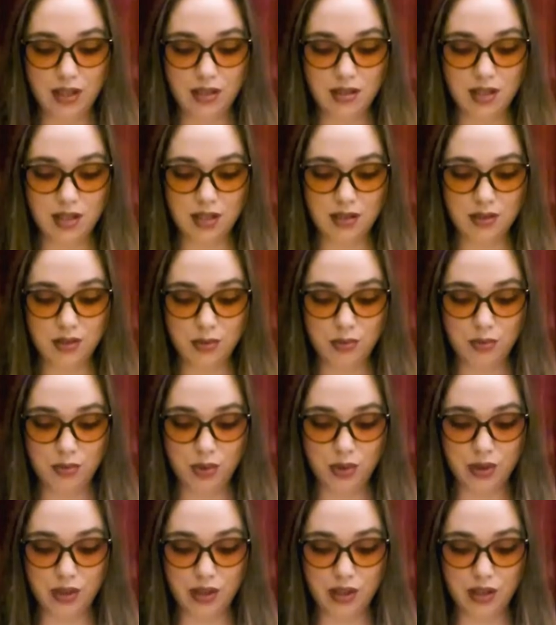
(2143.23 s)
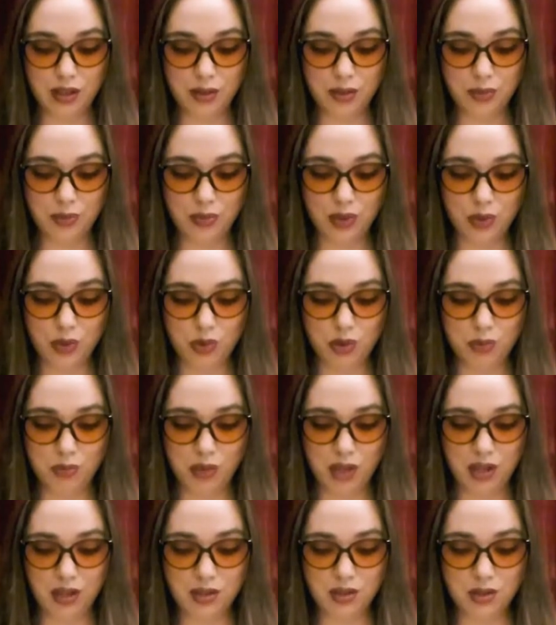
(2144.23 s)
desert moor where
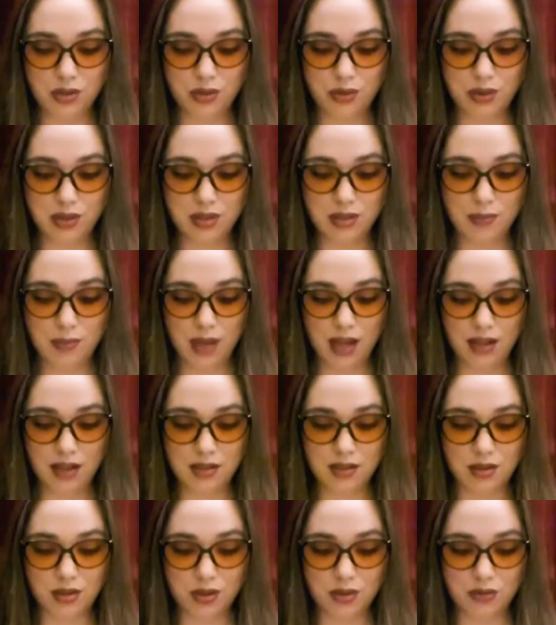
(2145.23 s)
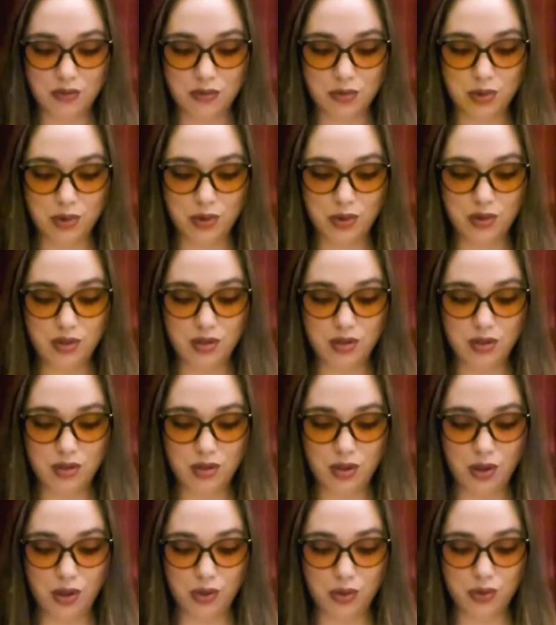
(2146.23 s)
monstrous masses of rude
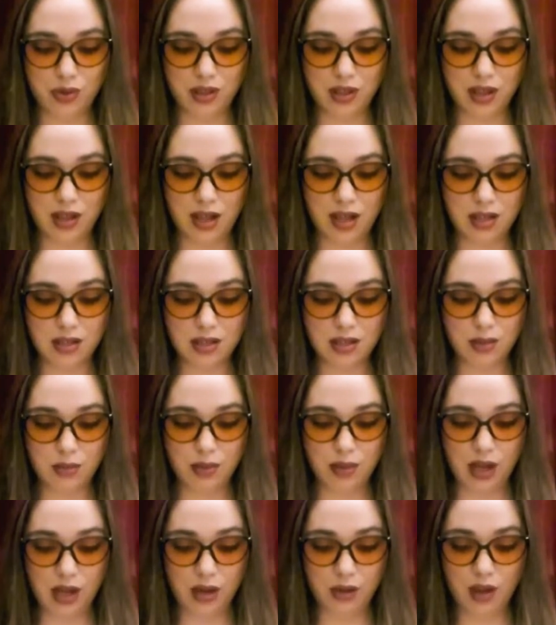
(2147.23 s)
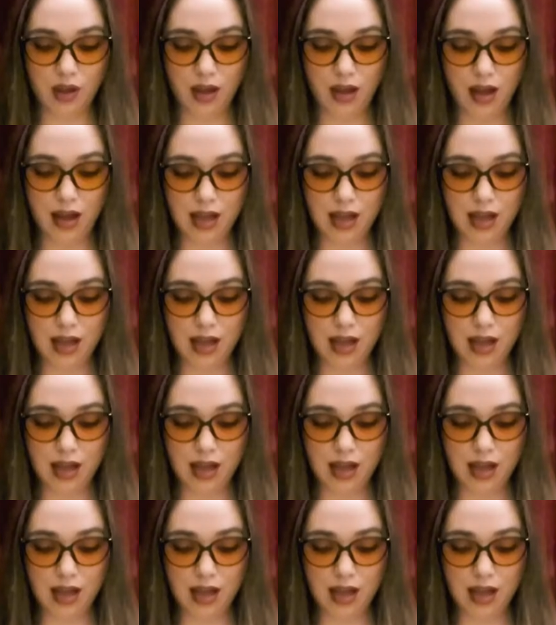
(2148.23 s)
stone were cast about